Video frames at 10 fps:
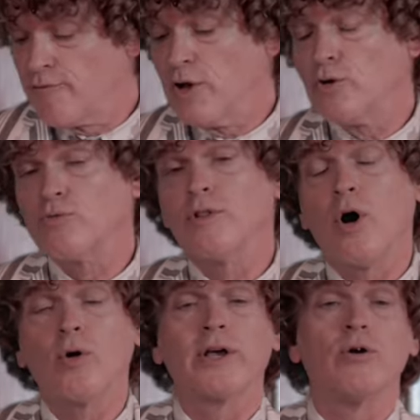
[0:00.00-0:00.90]
filled with the
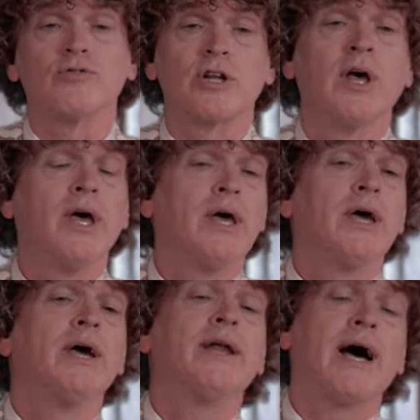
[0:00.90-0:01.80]
Holy Ghost,
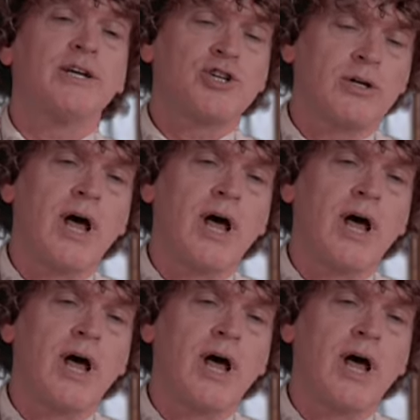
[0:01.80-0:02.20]
and I shall